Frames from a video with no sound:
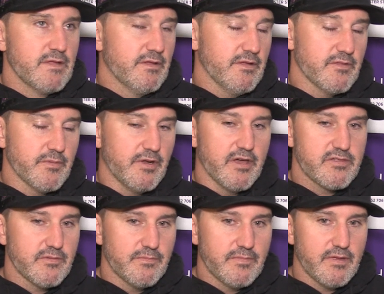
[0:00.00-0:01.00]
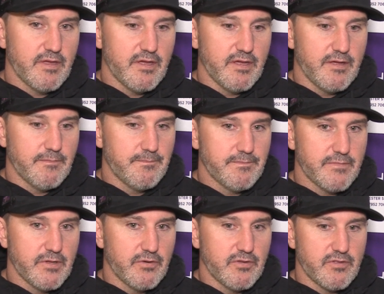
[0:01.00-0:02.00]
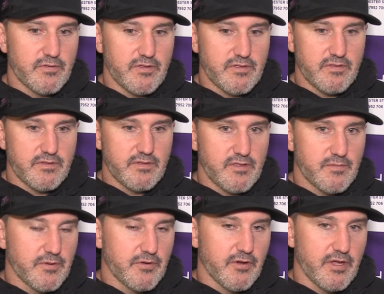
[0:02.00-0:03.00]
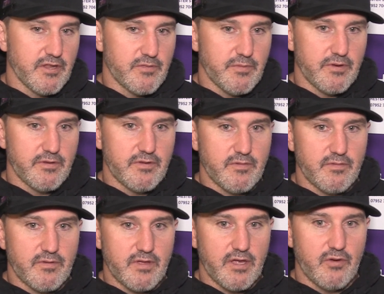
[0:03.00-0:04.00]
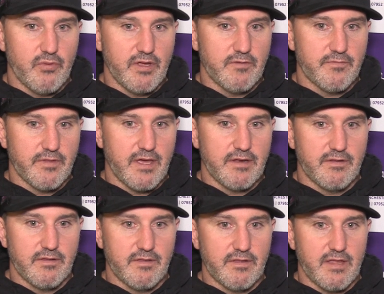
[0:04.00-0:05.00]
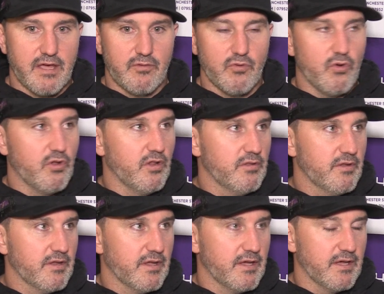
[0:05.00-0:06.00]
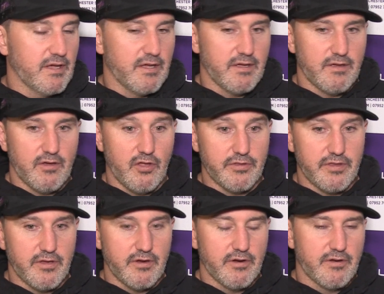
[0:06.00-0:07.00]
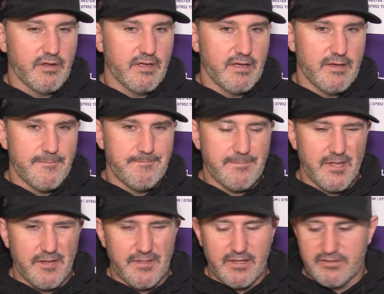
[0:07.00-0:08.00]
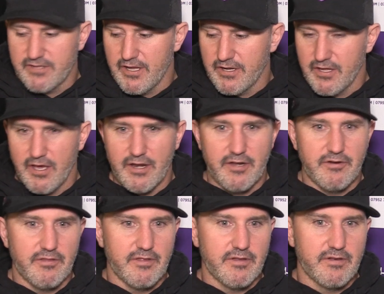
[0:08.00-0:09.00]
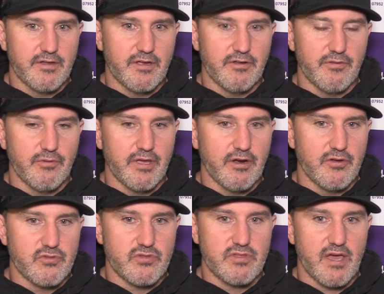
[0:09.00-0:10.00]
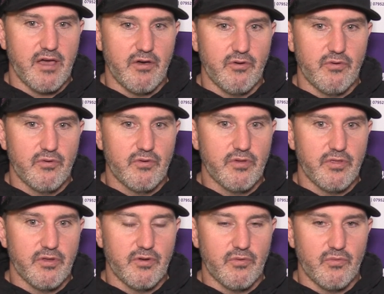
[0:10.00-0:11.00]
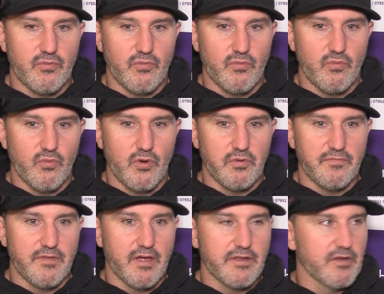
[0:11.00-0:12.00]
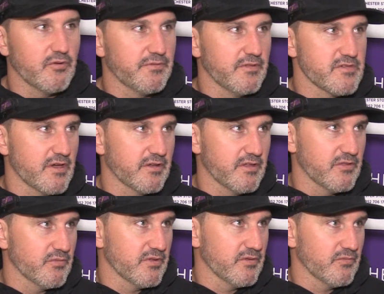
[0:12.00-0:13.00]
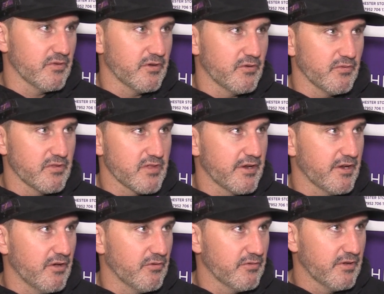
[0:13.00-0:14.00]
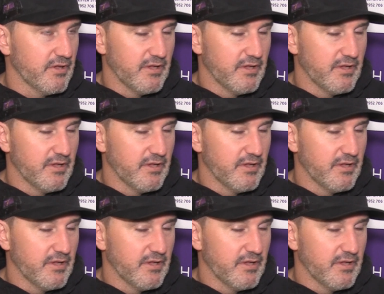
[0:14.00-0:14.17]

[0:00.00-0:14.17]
He's been awesome. Um, you know, he's, he's he's been great. He's been kind of waiting for that that role uh, all year, um, and I think it's kind of gone under the under the radar just how you know what we've done here with these young kids. We, we you know we set it out